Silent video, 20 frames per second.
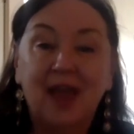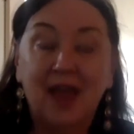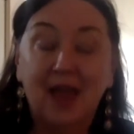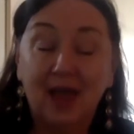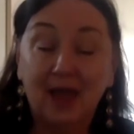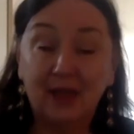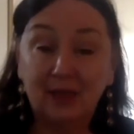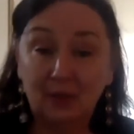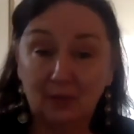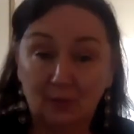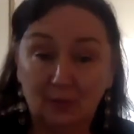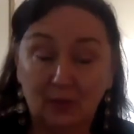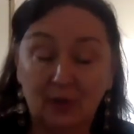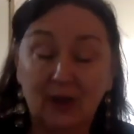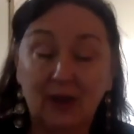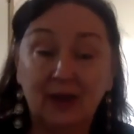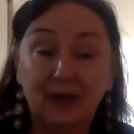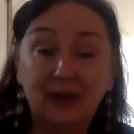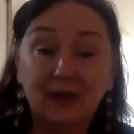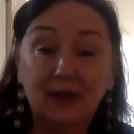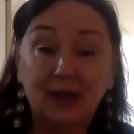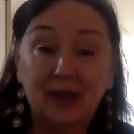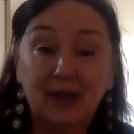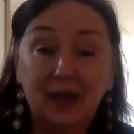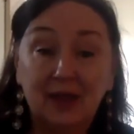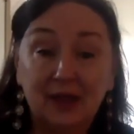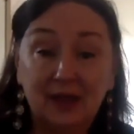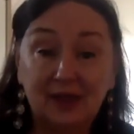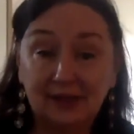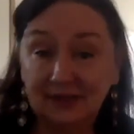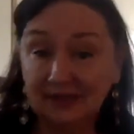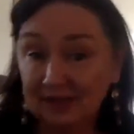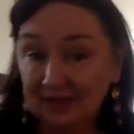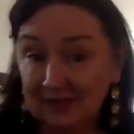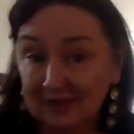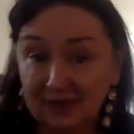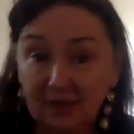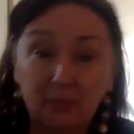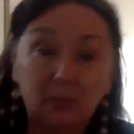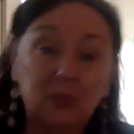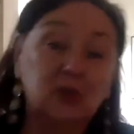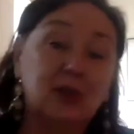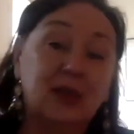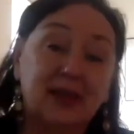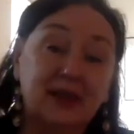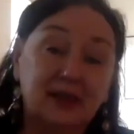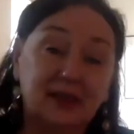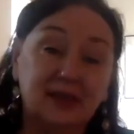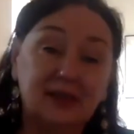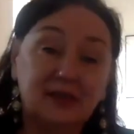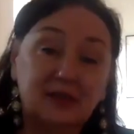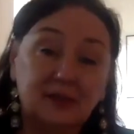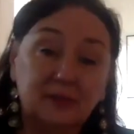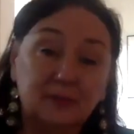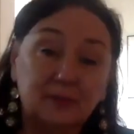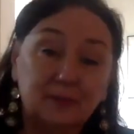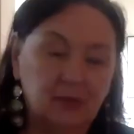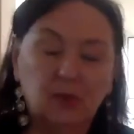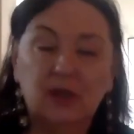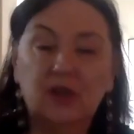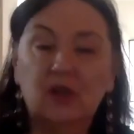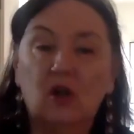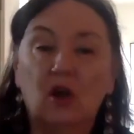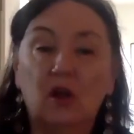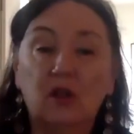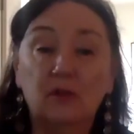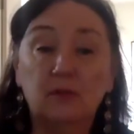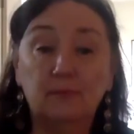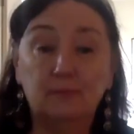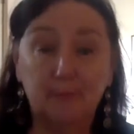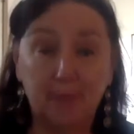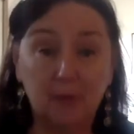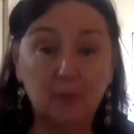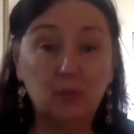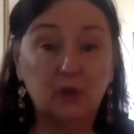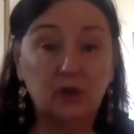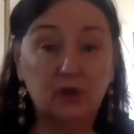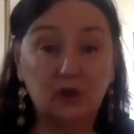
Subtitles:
and the brain is stimulated. We call them memory